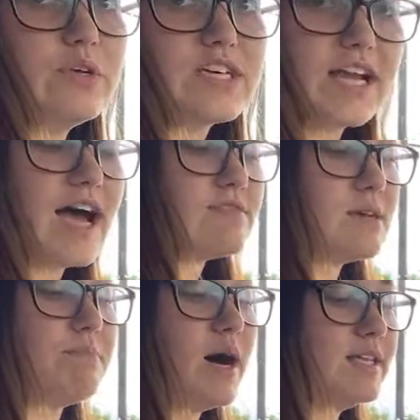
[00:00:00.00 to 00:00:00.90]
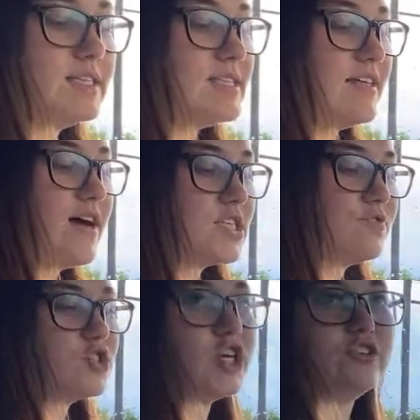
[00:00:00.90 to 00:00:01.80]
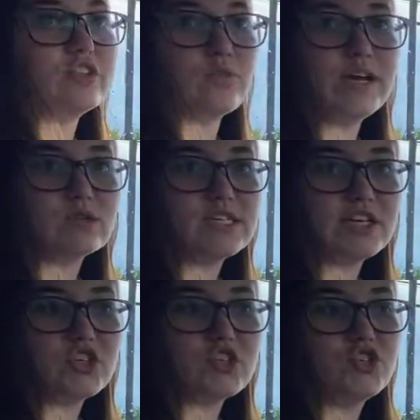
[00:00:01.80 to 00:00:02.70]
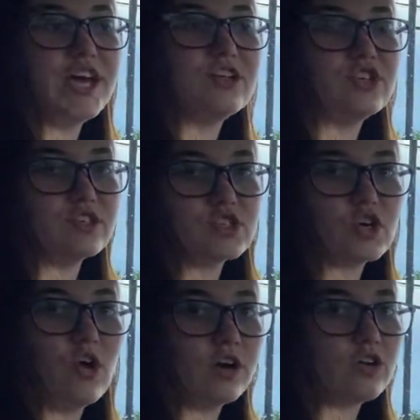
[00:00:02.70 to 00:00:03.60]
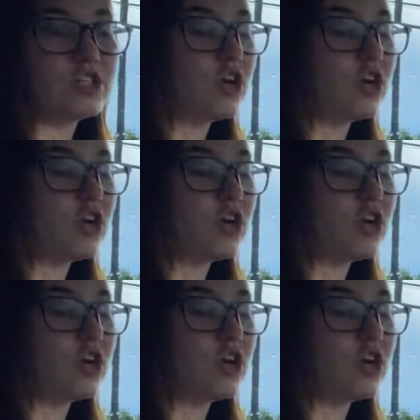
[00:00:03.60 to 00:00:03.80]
wheel is gonna have some buttons, and that's for changing the radio station, changing the song, or